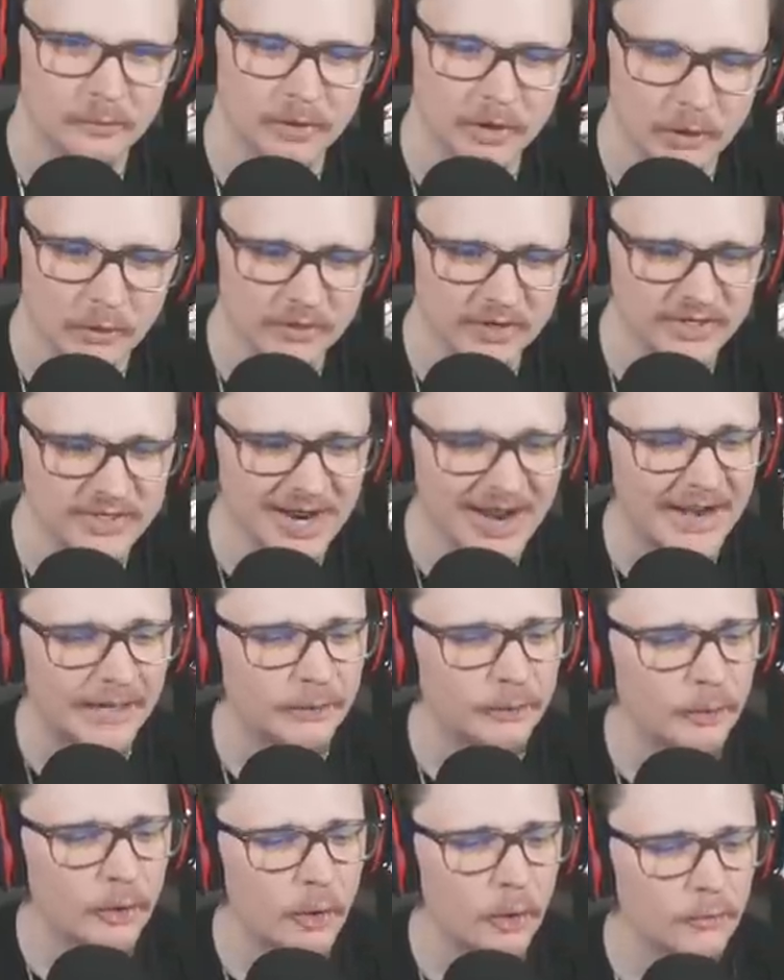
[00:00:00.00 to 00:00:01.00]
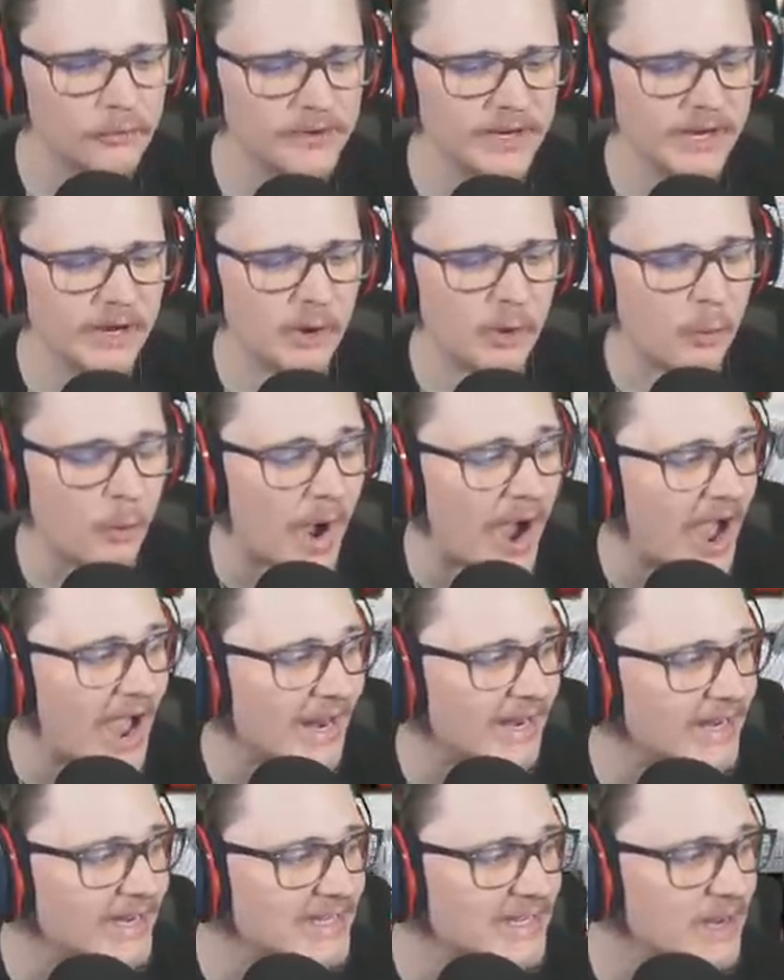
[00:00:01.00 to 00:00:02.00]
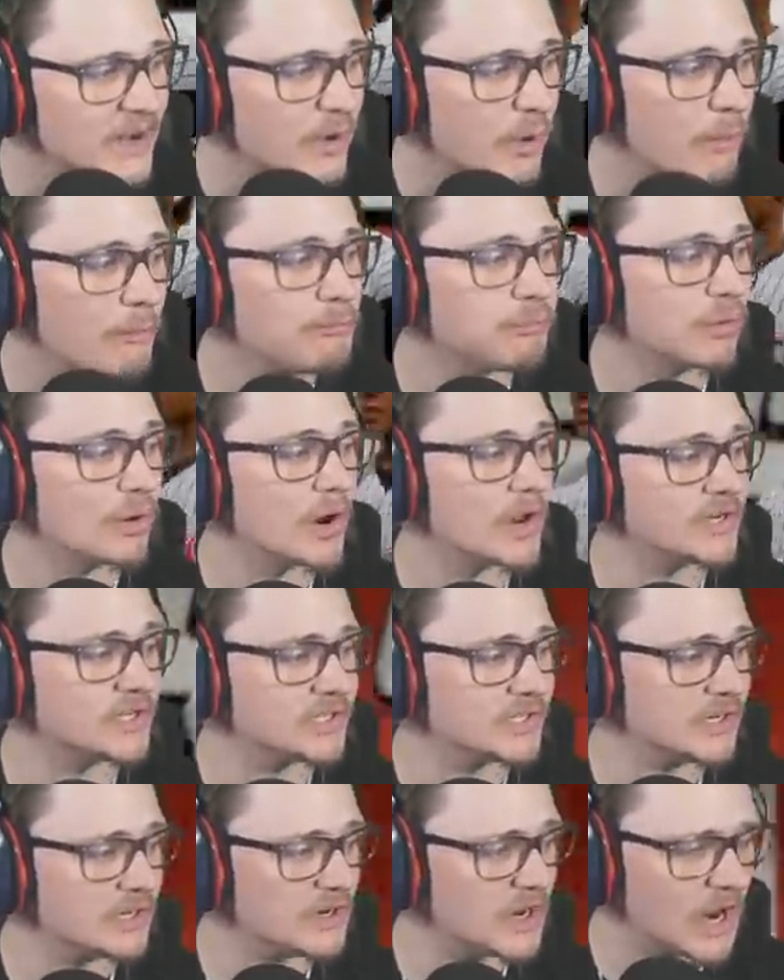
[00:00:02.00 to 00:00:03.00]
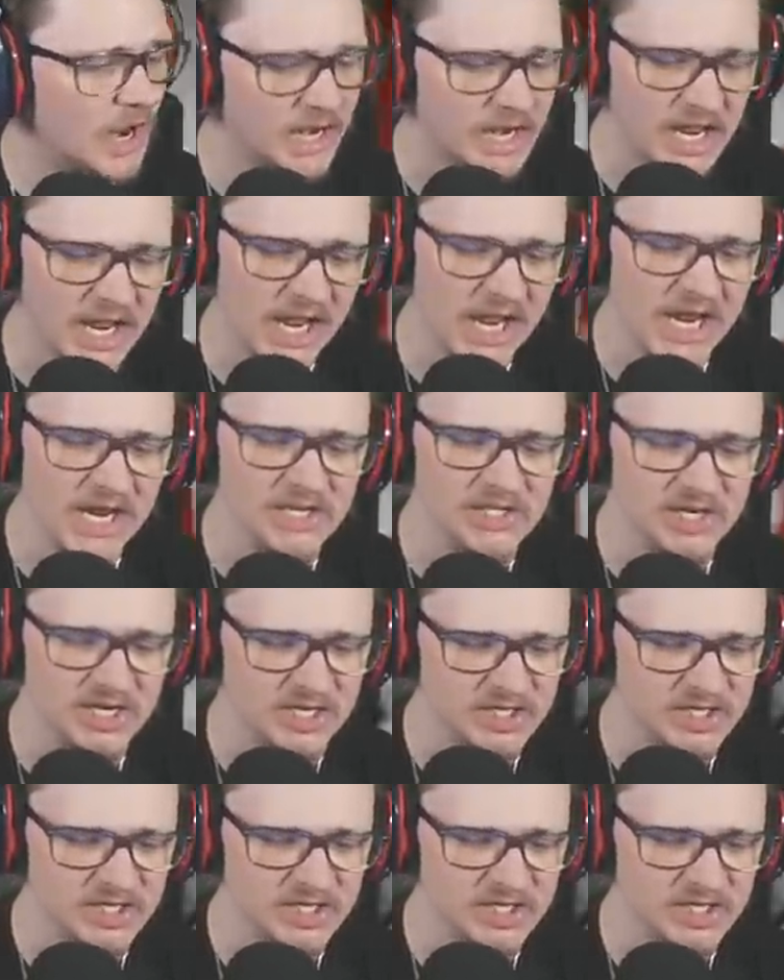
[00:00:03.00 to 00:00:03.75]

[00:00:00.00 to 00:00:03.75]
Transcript: We're going to Tyler O'Neill. Why? He's hitting a brisk and easy